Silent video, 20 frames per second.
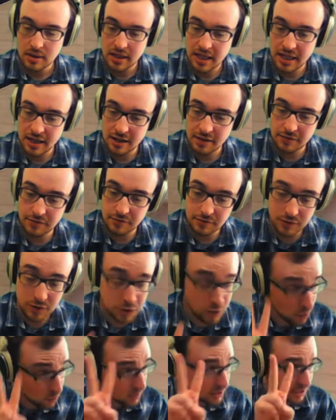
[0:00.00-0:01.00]
If
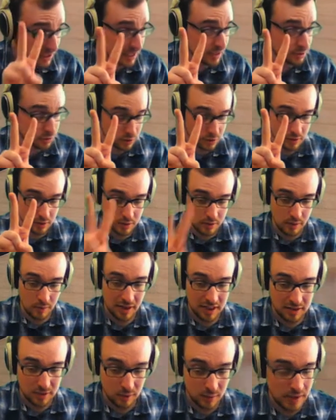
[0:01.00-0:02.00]
2 is then true, then
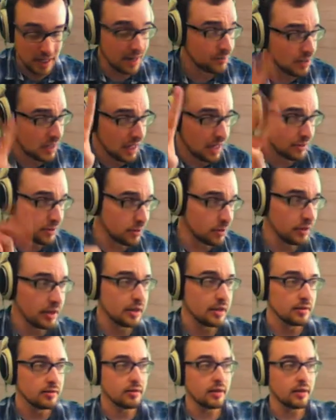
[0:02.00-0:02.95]
we get the one after that, 3,